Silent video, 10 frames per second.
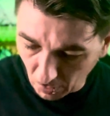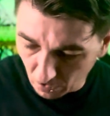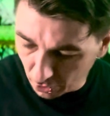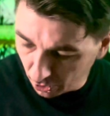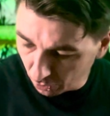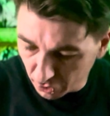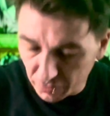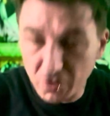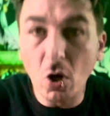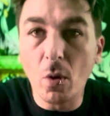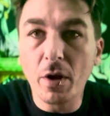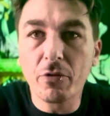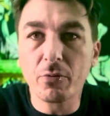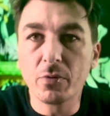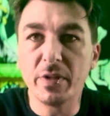You know, just going
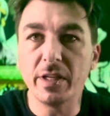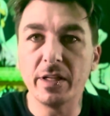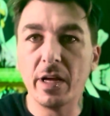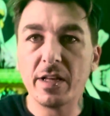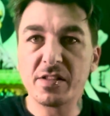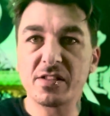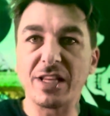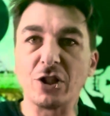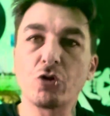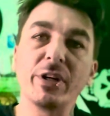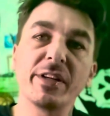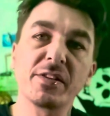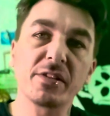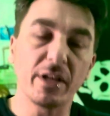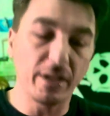through the
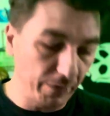centuriness of